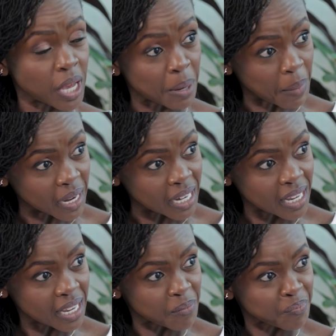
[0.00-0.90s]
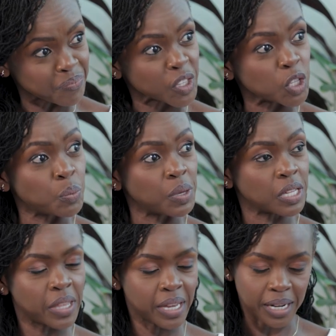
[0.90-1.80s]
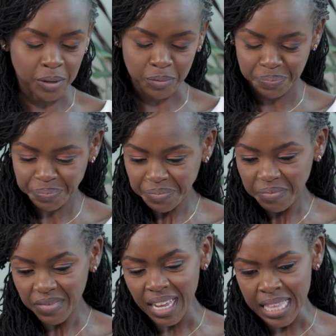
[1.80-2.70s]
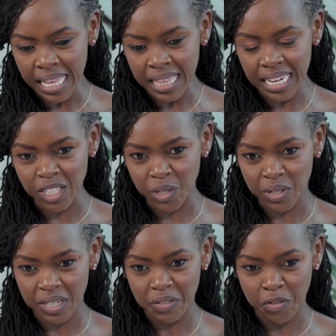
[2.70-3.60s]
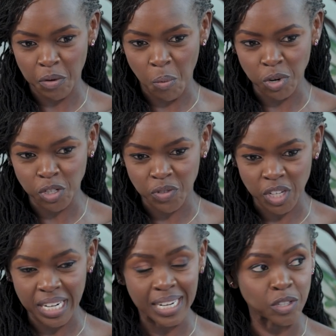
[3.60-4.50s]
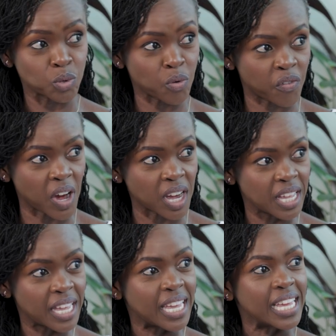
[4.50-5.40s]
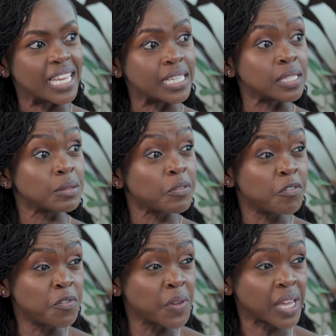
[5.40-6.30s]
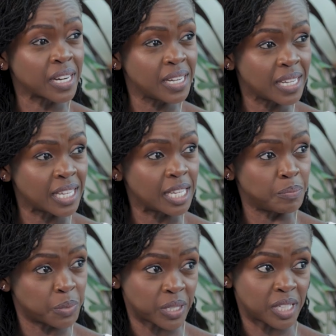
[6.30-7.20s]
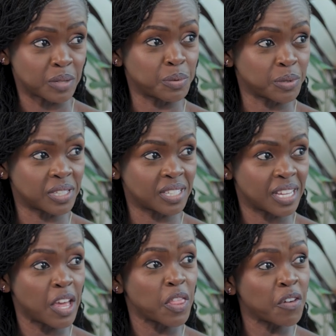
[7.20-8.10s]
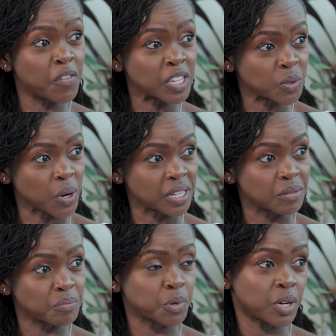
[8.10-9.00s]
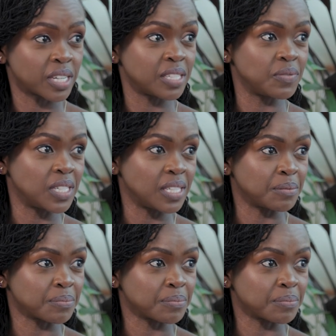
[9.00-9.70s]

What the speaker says: get money, you pay. Then now, the other lesson from what you've shared so far is very key principles. The first one, productivity.